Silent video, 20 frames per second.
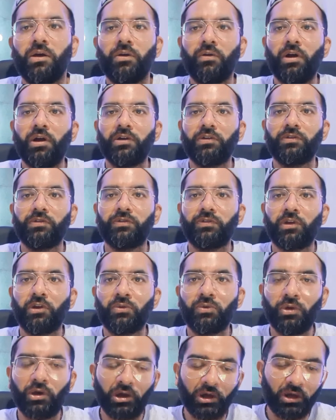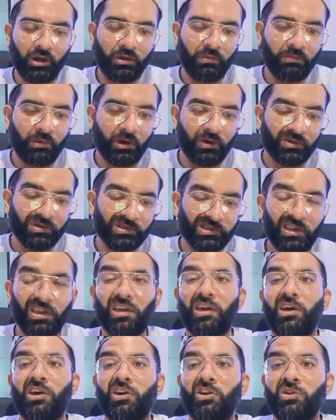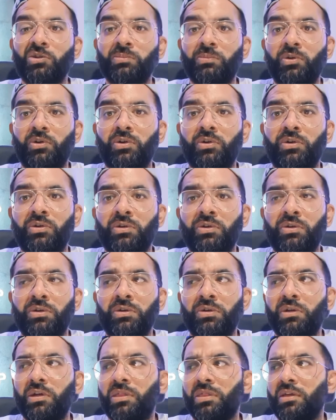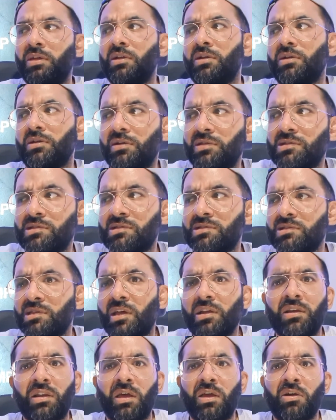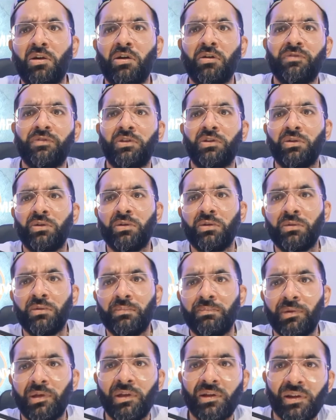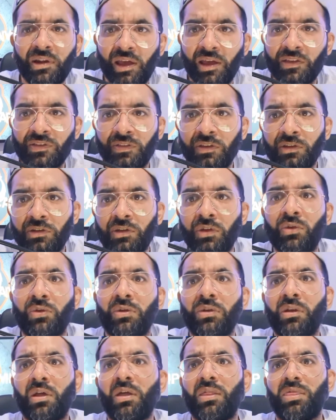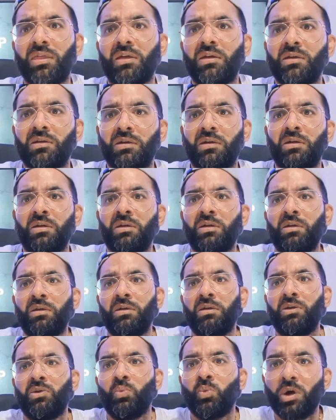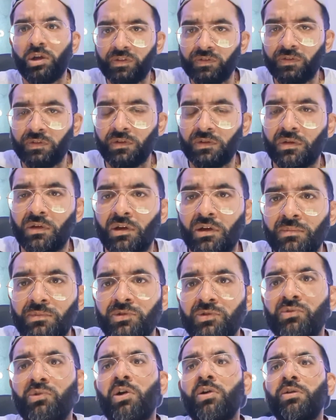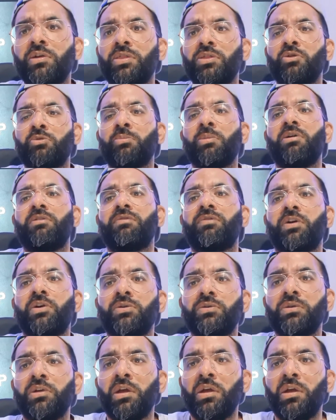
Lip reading: right, so I was sitting at home on, I think, Sunday afternoon, being lazy, doing nothing, wasting time, scrolling through my phone,